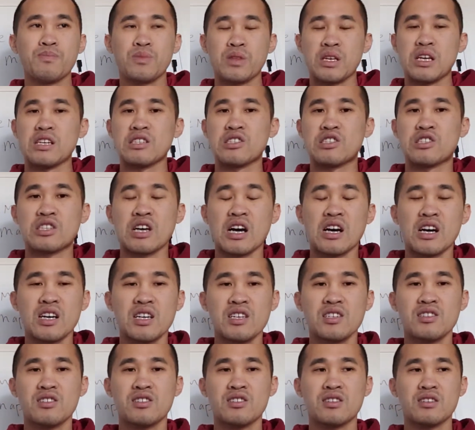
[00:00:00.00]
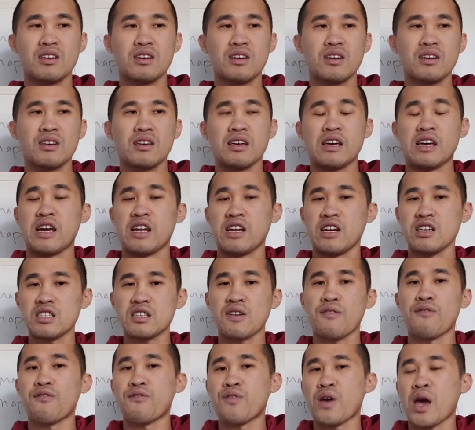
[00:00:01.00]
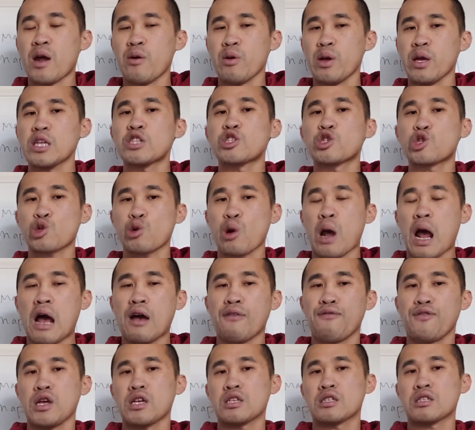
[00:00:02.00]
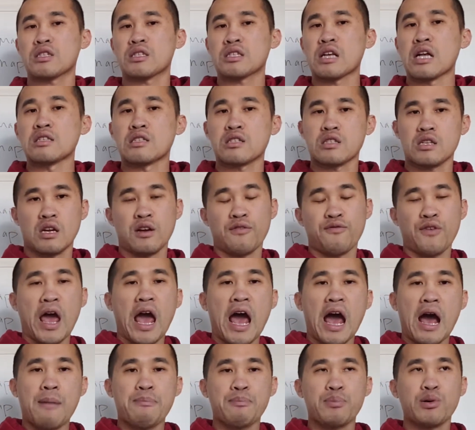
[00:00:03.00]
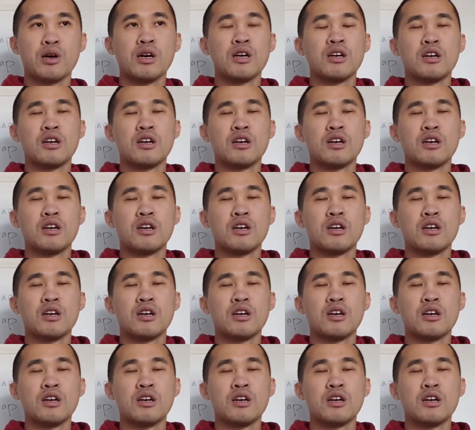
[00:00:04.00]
it is a very traffic sensitive app.